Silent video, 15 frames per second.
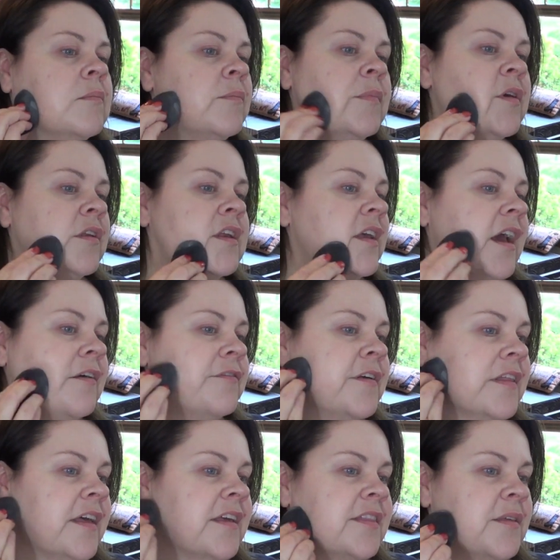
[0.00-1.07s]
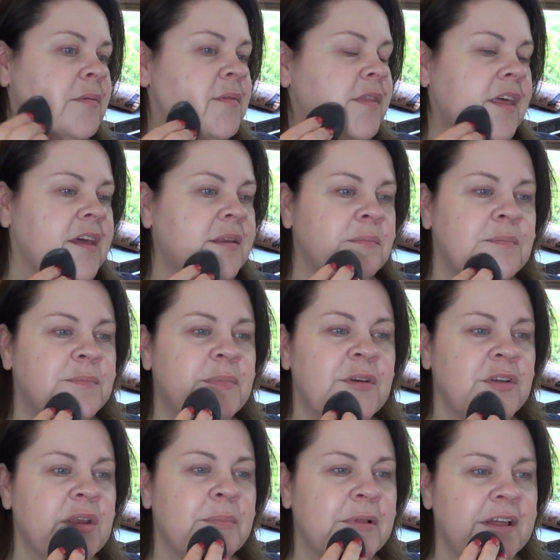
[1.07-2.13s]
beauty, I feel like that
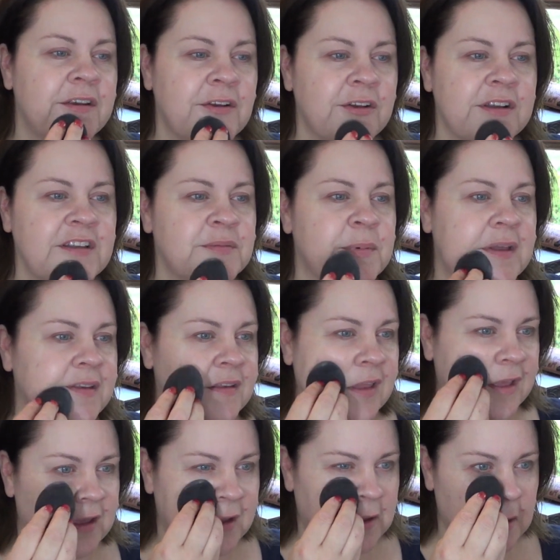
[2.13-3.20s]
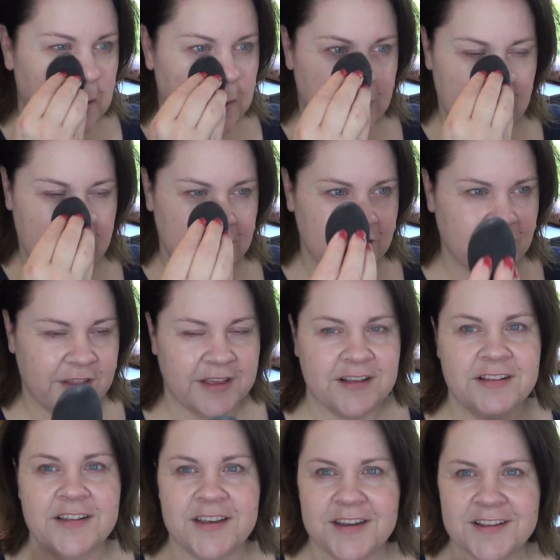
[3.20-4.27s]
Beauty Blender has been like, you know, like
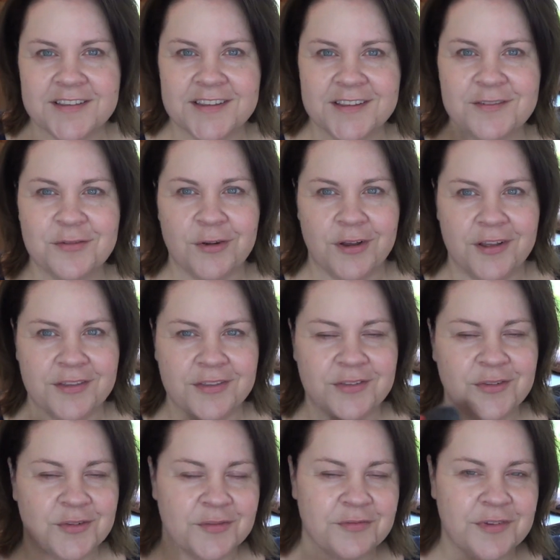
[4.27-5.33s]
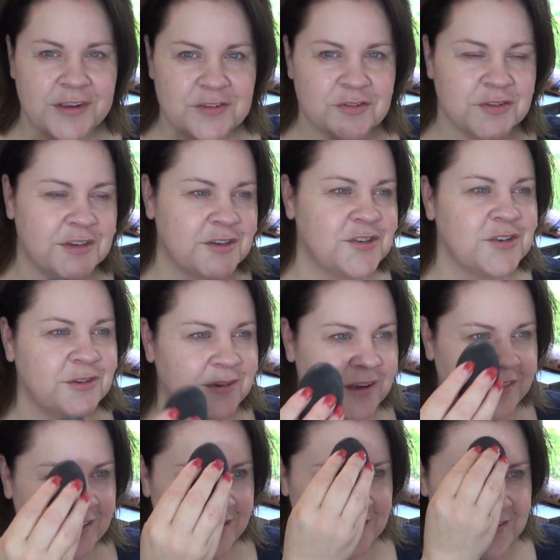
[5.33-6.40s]
Kleenex is for all facial tissue. I
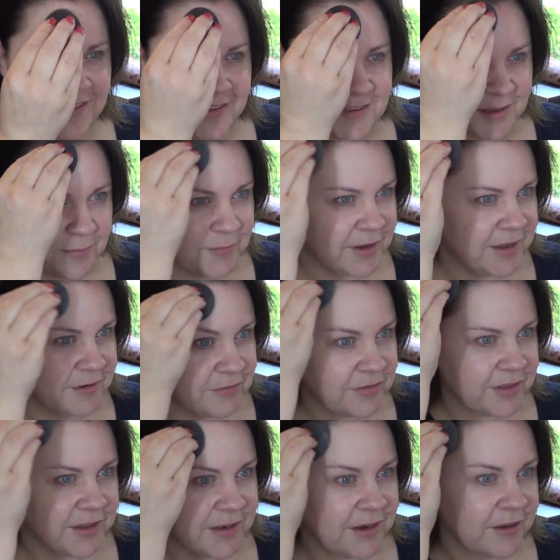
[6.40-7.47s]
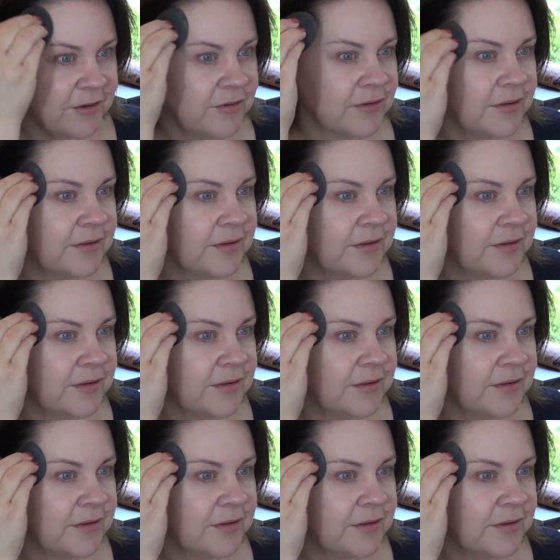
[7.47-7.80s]
think it's the same kind of thing now.